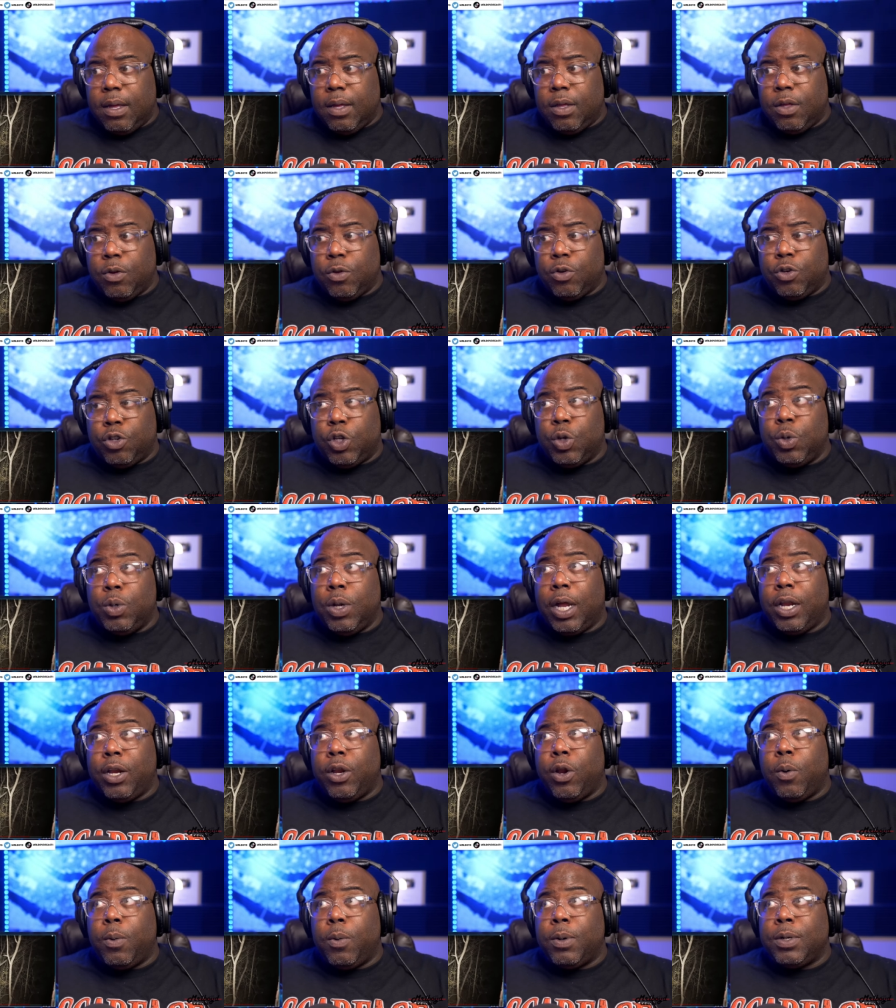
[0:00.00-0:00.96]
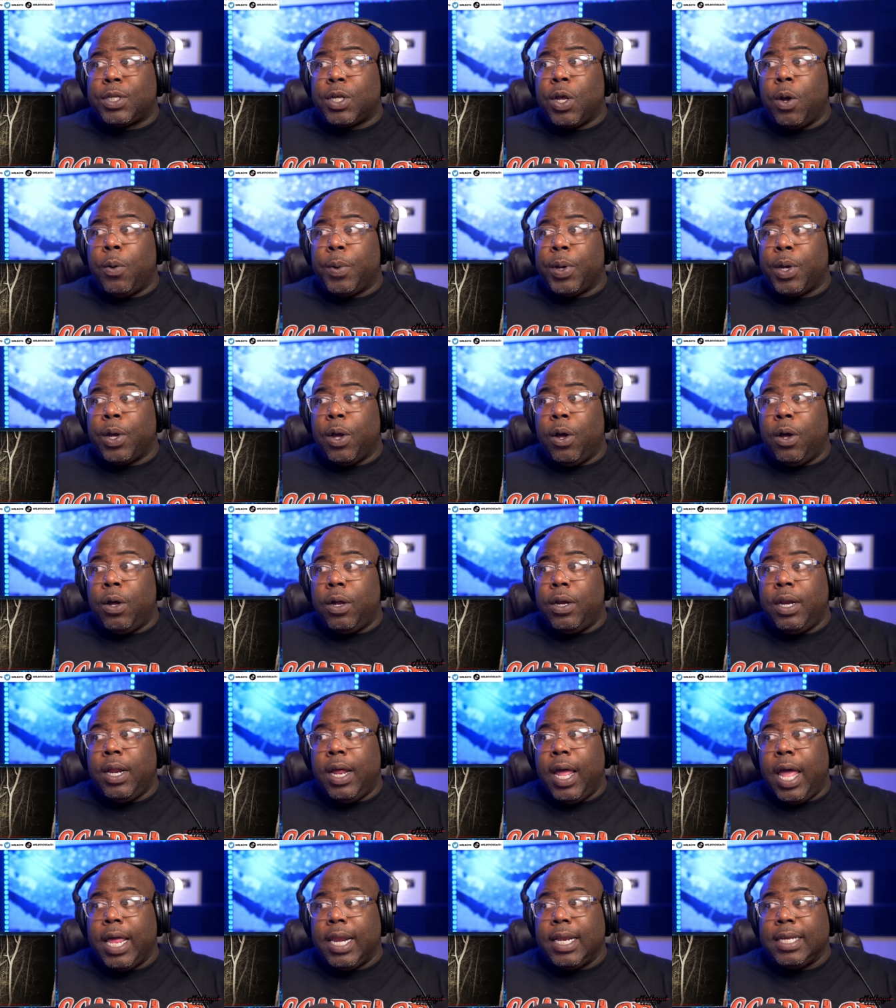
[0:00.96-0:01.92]
You do not know what's going on,
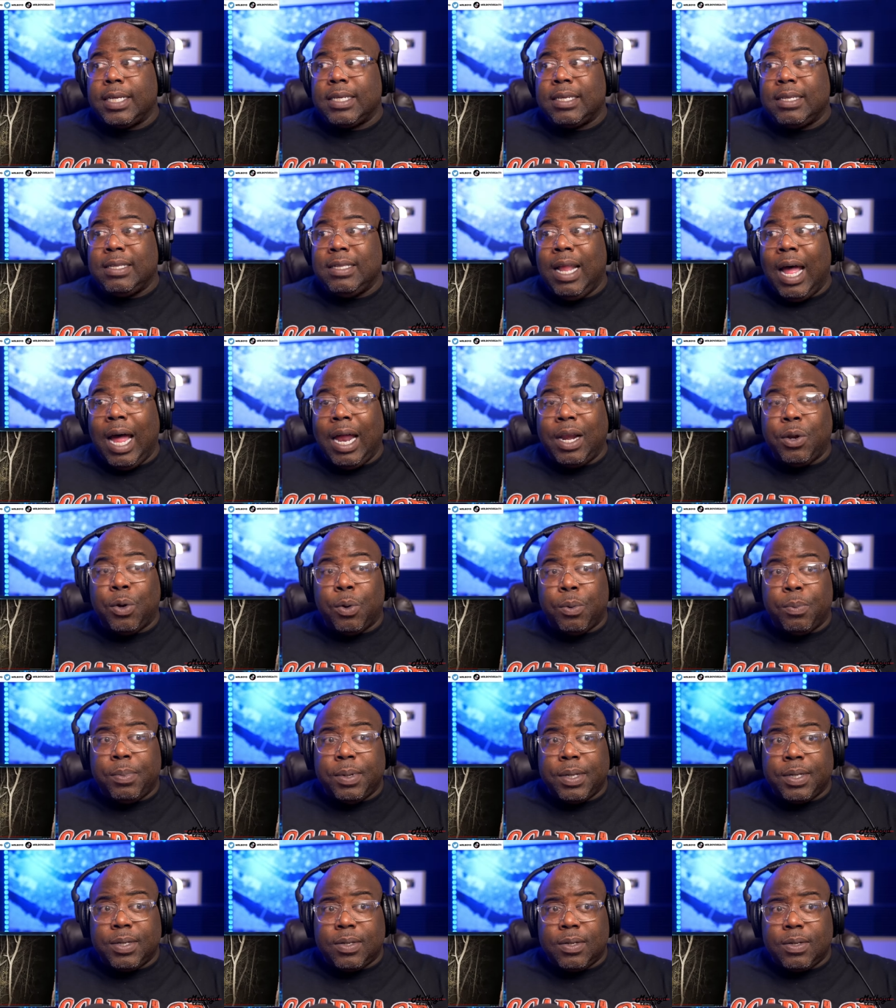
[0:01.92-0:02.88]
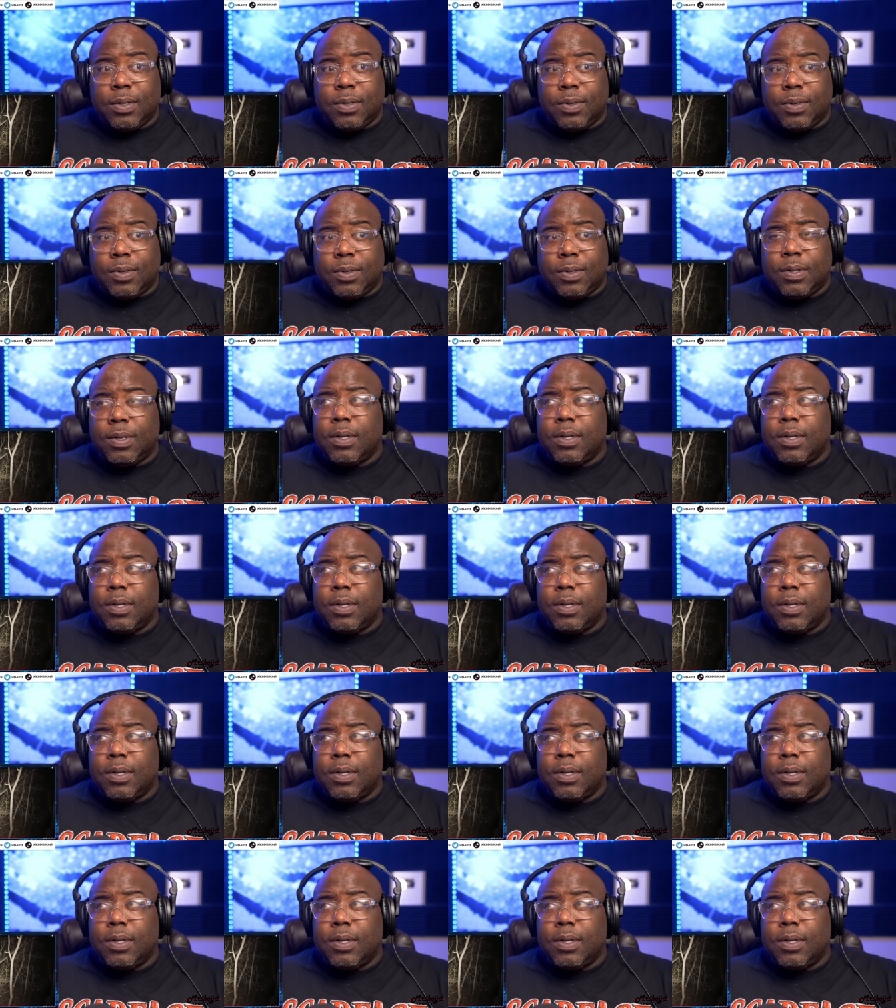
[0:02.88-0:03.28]
and it's not your business.